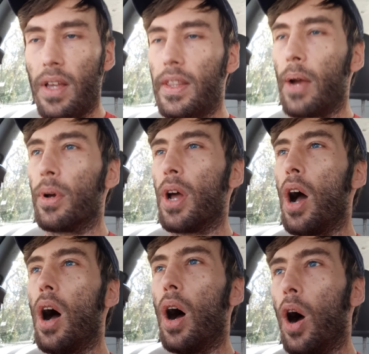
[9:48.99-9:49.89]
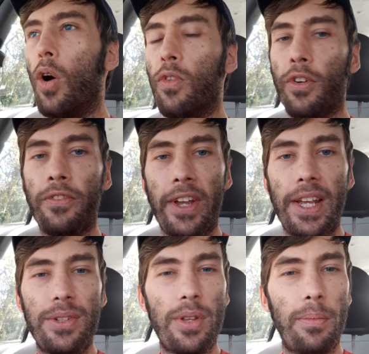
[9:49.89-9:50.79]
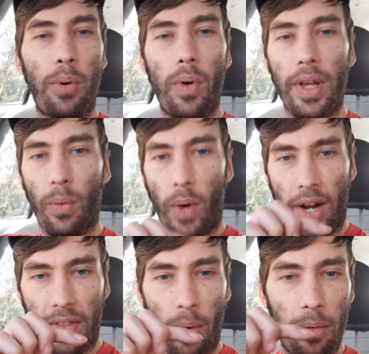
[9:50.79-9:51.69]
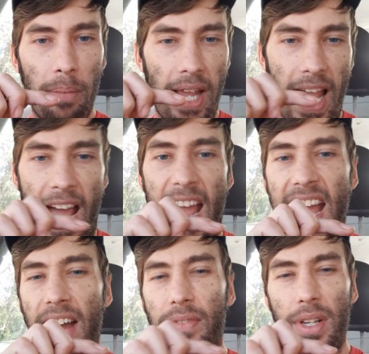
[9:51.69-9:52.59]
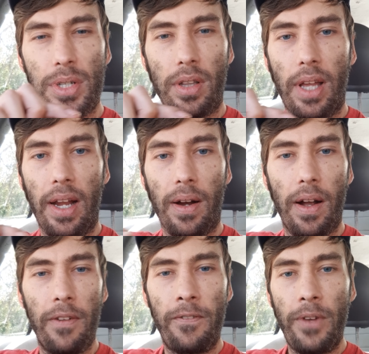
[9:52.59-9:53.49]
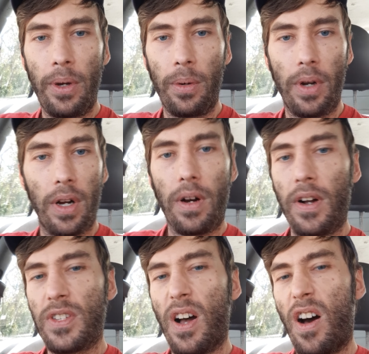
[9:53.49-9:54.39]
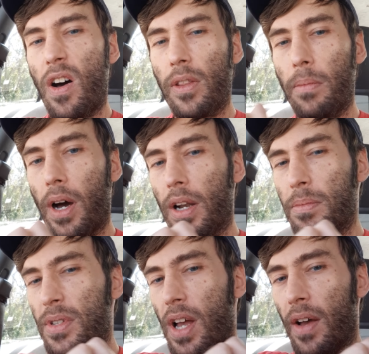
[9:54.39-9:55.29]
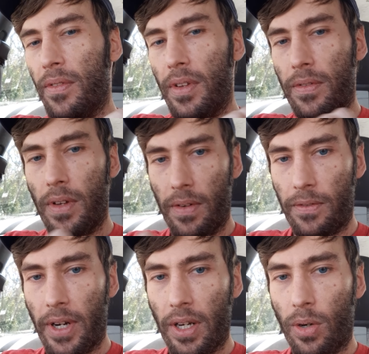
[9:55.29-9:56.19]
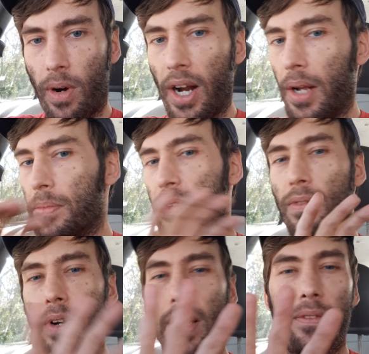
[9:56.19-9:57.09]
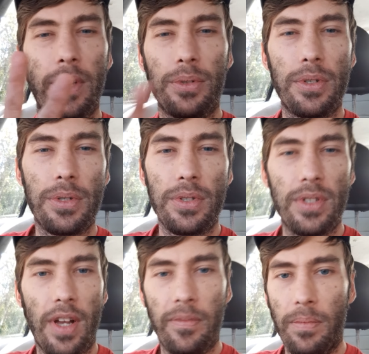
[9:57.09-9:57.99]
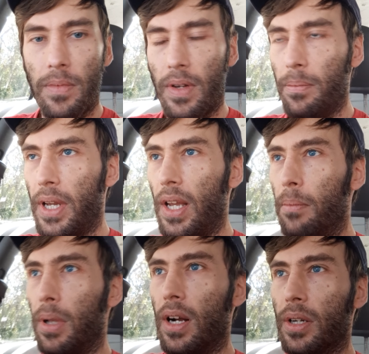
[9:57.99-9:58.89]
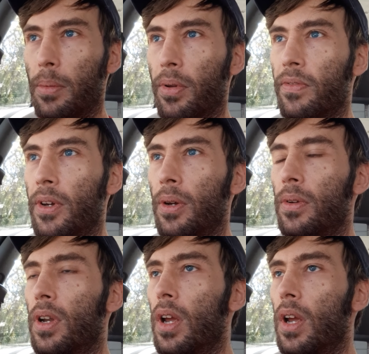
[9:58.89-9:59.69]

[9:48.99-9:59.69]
They would overfeed to the point where there would be a half-inch layer of food across all the bottoms of the freaking aquariums. The freaking filters and stuff be blocked up with food.